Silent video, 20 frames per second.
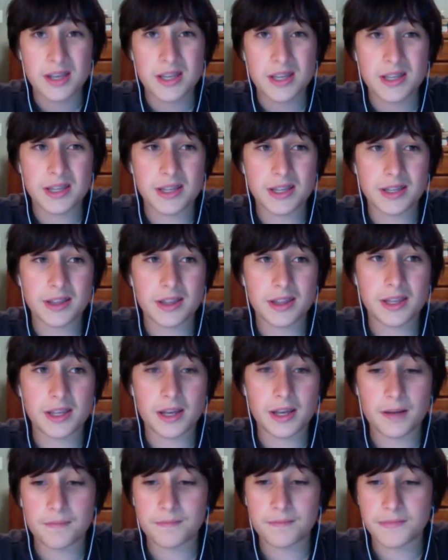that
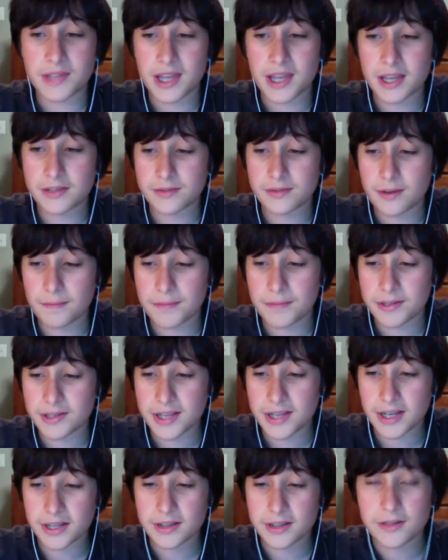the text
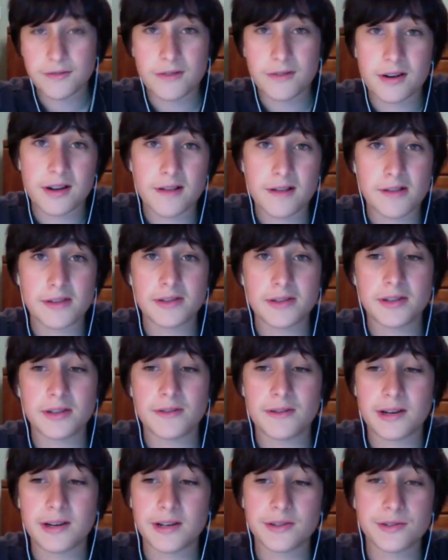representing the URL on the
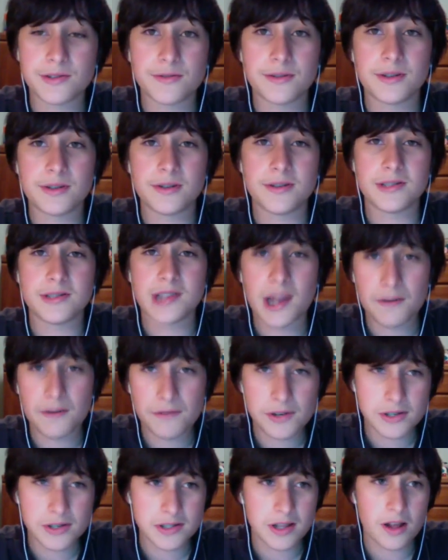URL shortener is
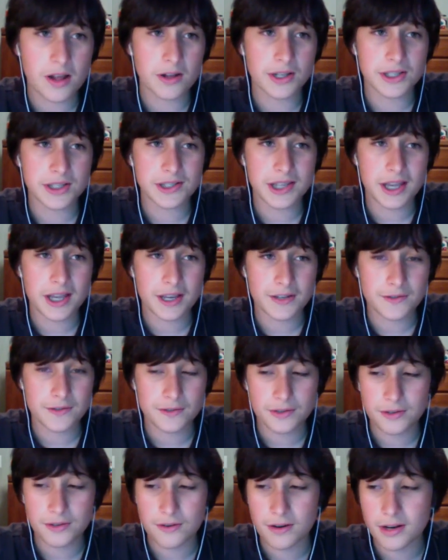never as long as the
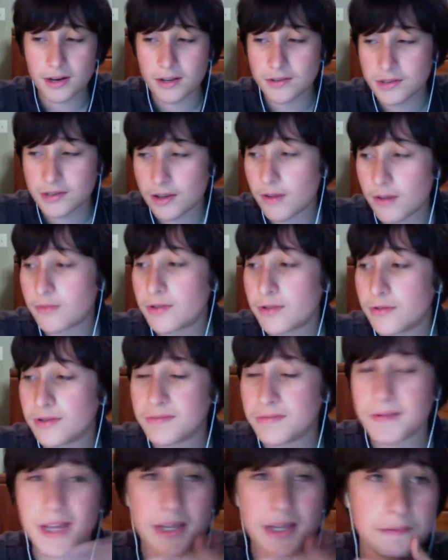actual URL. So to
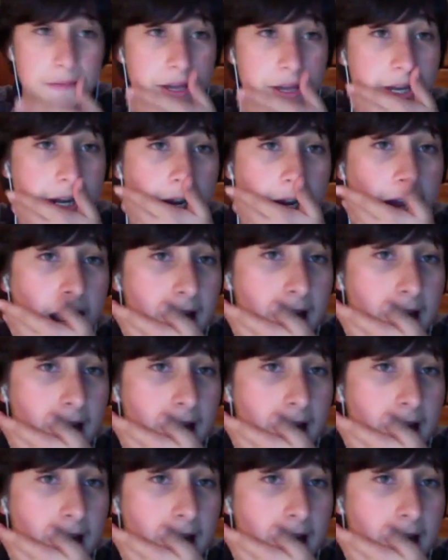explain it better,